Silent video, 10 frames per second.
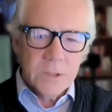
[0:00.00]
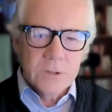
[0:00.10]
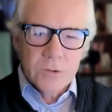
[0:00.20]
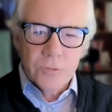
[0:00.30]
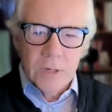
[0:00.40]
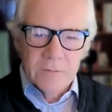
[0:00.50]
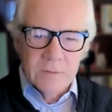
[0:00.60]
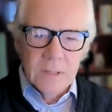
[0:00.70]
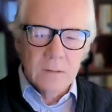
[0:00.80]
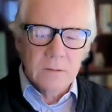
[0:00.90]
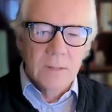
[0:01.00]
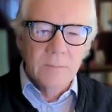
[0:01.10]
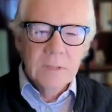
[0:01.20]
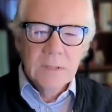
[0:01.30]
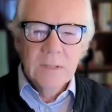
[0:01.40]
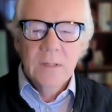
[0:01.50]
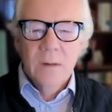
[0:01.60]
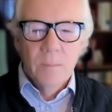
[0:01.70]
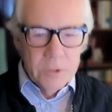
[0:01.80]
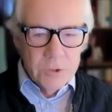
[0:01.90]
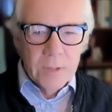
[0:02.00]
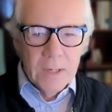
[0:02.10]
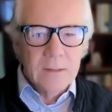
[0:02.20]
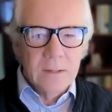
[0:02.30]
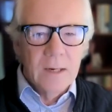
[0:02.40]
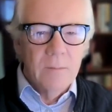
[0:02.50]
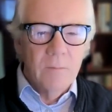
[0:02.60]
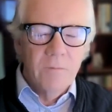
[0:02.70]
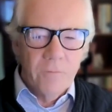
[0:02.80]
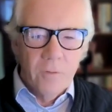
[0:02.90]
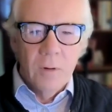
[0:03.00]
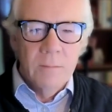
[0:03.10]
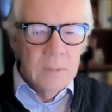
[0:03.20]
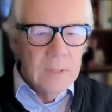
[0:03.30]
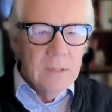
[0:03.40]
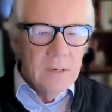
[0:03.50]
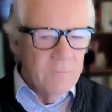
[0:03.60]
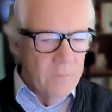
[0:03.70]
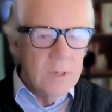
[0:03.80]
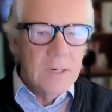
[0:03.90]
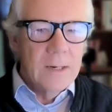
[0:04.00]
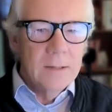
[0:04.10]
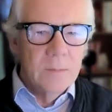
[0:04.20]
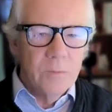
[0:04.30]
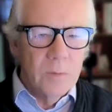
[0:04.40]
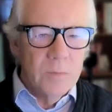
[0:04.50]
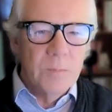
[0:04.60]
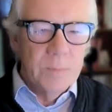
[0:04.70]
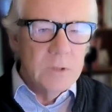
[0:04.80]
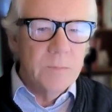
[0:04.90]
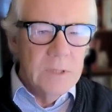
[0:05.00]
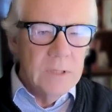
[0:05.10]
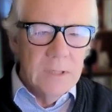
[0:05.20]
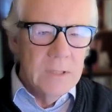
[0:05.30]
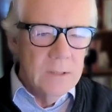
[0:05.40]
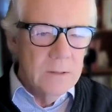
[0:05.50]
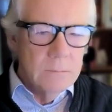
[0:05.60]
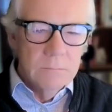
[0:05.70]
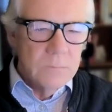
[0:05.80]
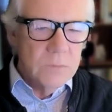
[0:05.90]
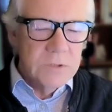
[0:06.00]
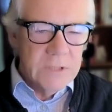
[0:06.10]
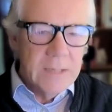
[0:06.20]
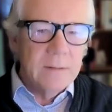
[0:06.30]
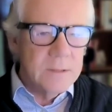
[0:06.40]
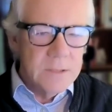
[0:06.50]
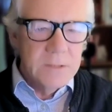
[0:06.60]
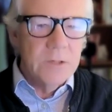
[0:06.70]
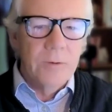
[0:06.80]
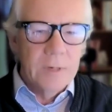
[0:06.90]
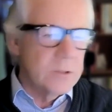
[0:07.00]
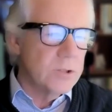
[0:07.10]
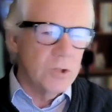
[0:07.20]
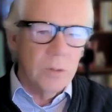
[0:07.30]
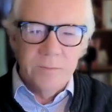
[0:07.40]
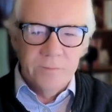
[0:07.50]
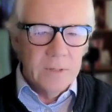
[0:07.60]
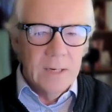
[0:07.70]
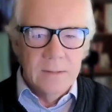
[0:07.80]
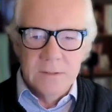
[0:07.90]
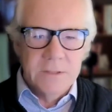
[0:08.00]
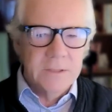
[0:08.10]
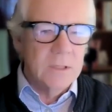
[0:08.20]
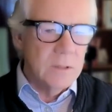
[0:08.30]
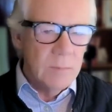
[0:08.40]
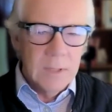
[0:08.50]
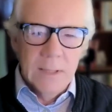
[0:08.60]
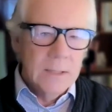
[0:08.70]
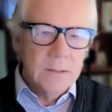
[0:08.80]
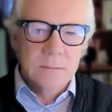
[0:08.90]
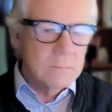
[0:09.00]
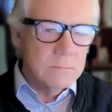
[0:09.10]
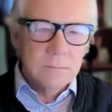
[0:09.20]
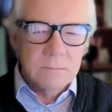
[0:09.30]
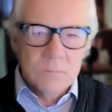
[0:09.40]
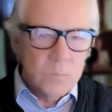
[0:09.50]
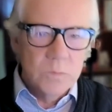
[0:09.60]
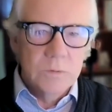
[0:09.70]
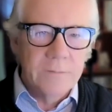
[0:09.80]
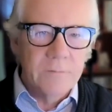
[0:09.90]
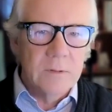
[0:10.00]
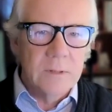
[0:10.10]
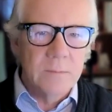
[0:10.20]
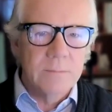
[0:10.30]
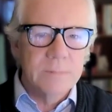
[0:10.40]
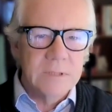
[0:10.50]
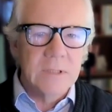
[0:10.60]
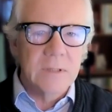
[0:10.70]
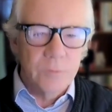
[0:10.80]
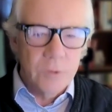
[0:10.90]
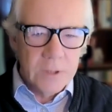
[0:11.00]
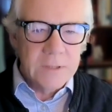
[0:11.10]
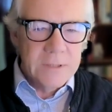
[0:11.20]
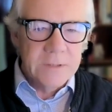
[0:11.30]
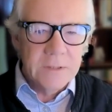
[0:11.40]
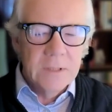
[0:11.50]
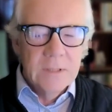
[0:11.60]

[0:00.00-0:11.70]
going to drive the outcome. But you can come from a very clear prompt: build me a site that's integrated to Shopify to sell my whatever the particular product is,